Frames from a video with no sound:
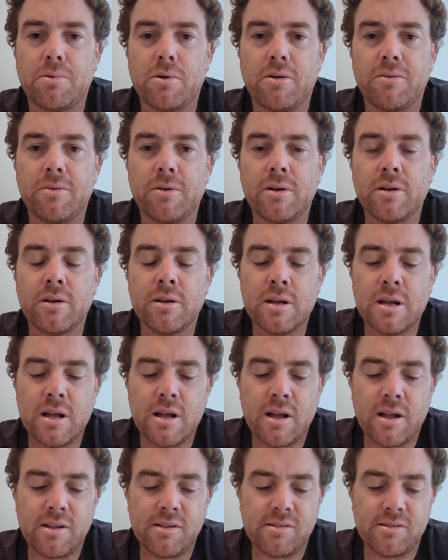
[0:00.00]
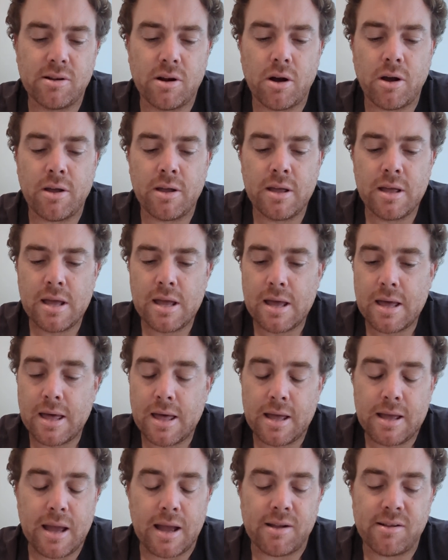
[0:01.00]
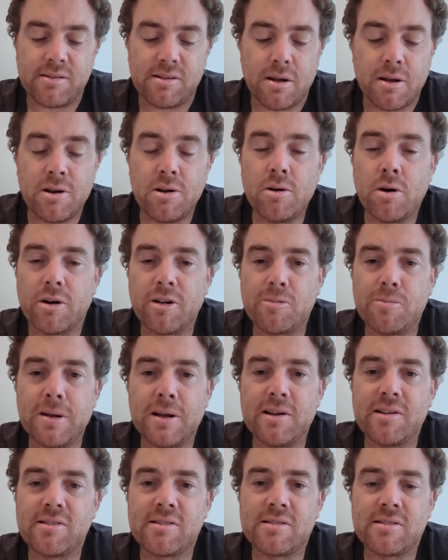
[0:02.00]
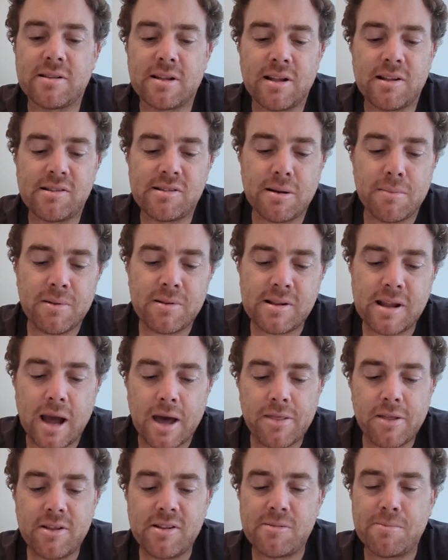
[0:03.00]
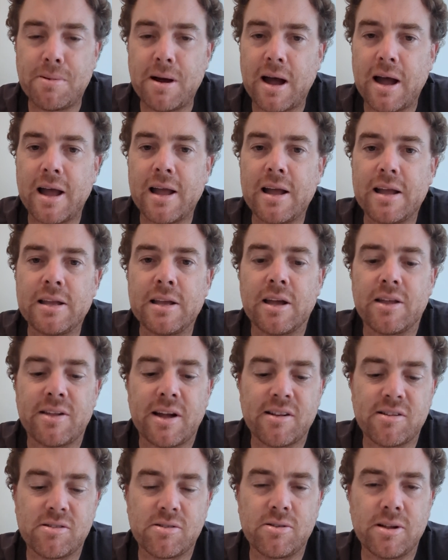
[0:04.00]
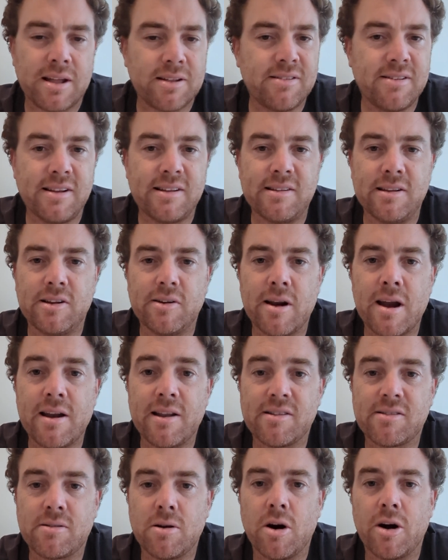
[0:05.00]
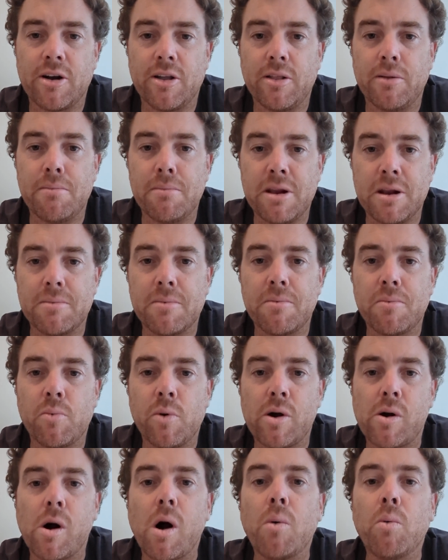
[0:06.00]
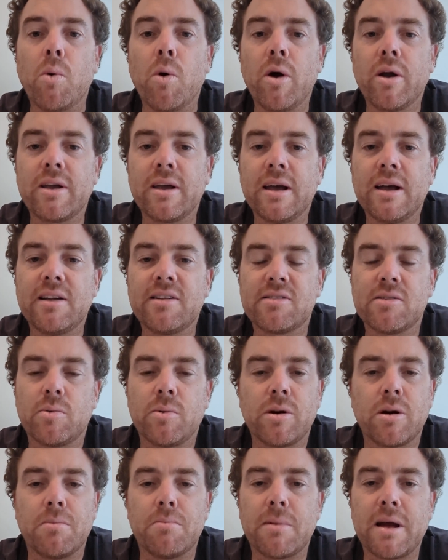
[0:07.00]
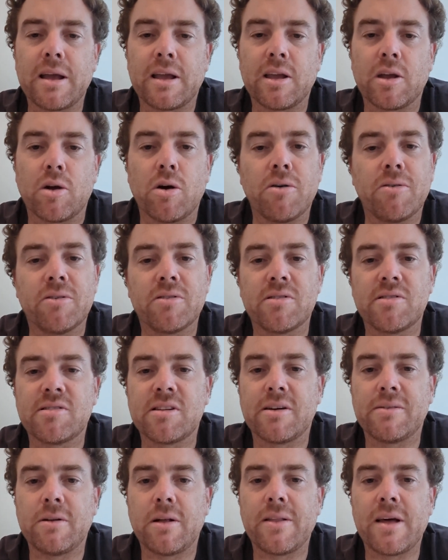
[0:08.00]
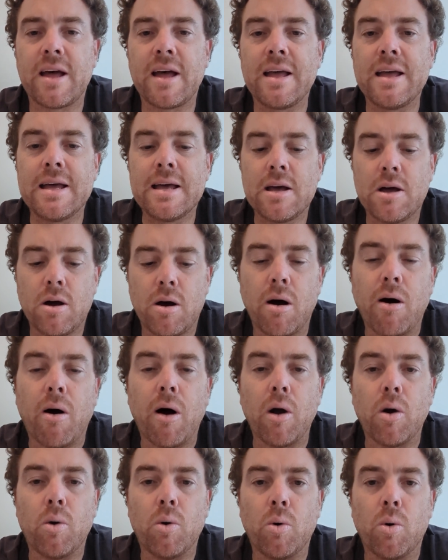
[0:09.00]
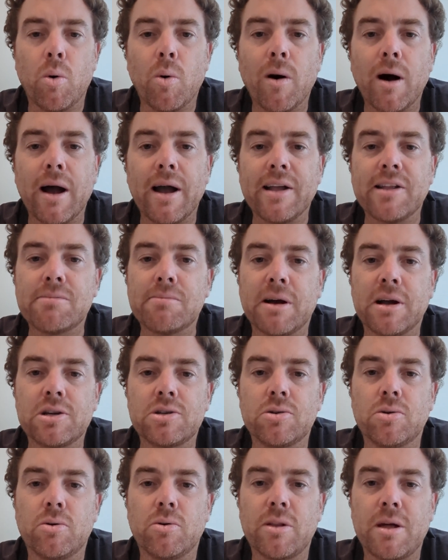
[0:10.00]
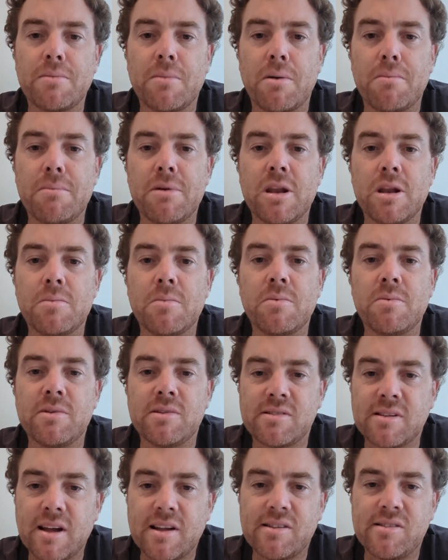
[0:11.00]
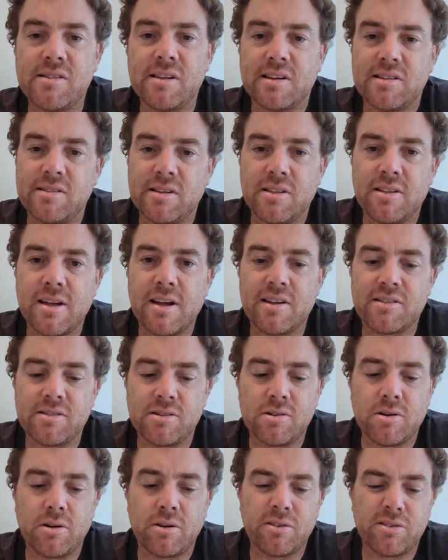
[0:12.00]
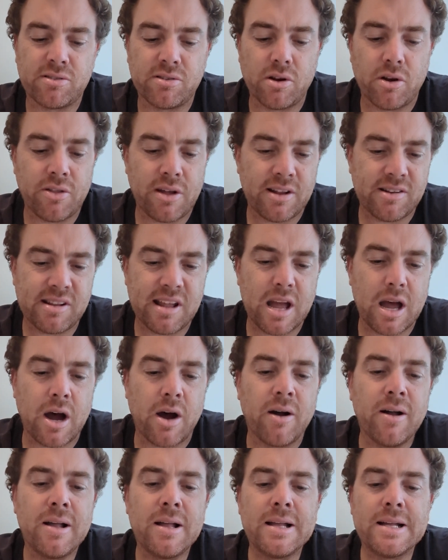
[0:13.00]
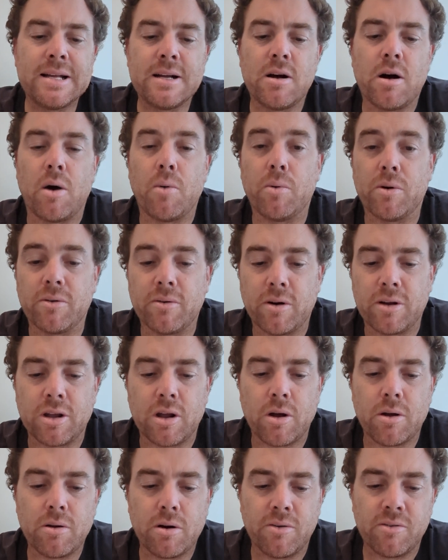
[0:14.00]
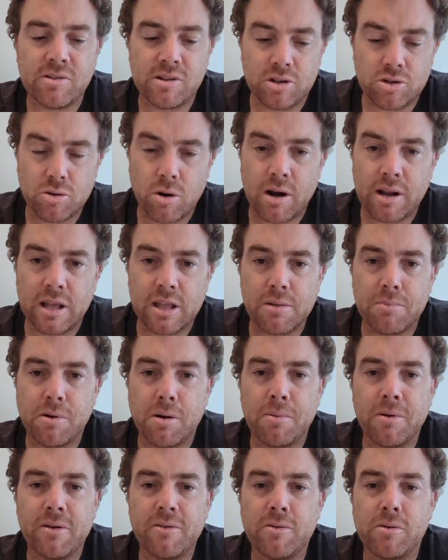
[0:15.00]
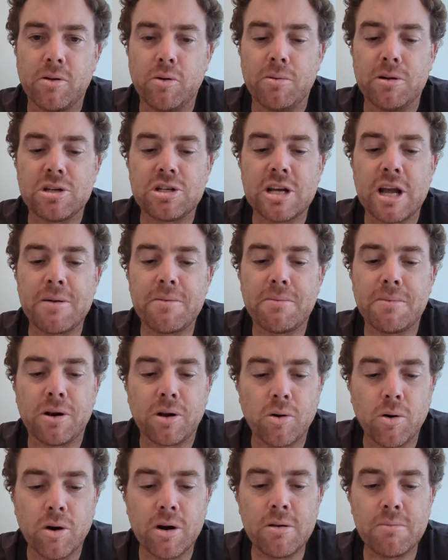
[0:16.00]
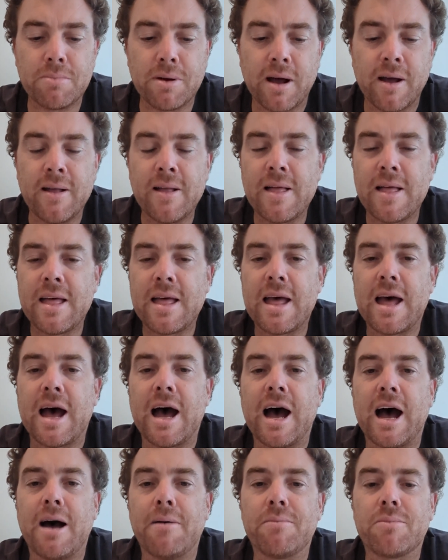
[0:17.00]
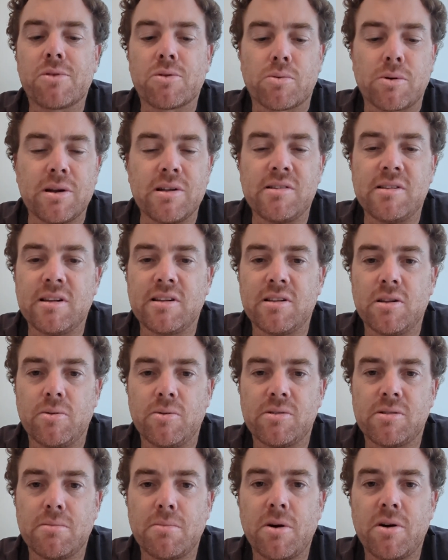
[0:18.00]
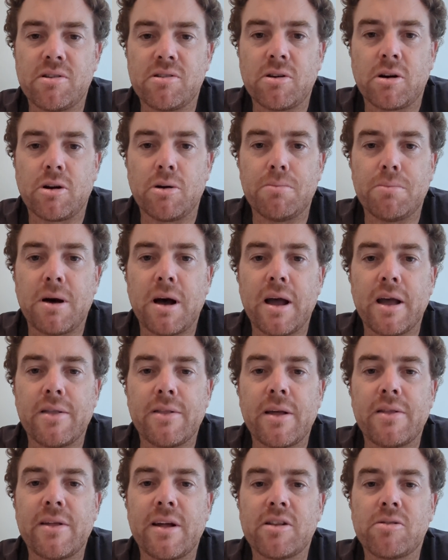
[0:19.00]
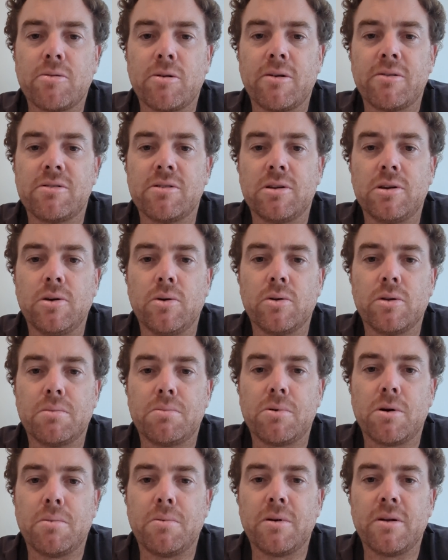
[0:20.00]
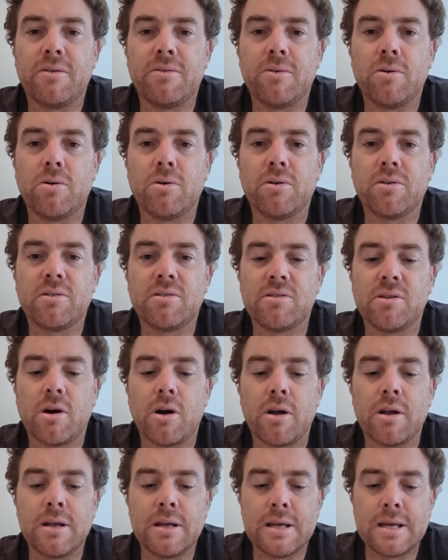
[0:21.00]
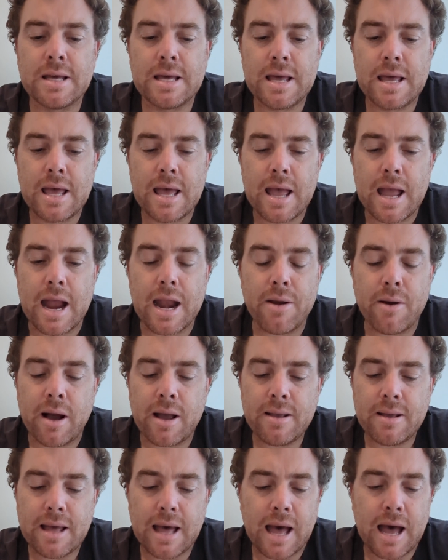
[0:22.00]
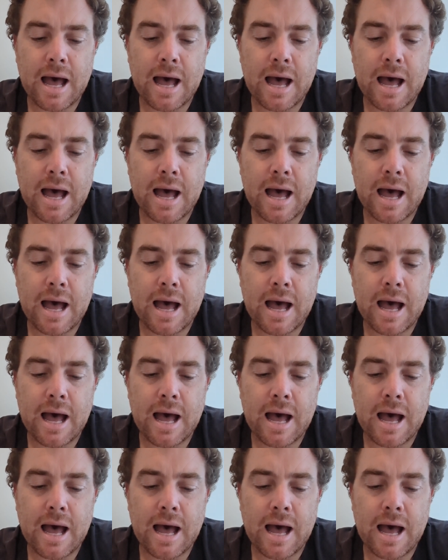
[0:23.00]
profit. So yeah, so not as big as some of the others, but yeah, that 60 grand is kind of the minimum where I'll work out. So when I'm making offers and stuff like that, I always make sure that my minimum is that $60,000. So that's how I would, obviously try to get the property for a little bit cheaper, but I couldn't. But 360 was the most I could pay, and that's what I've secured the property for. So anyway,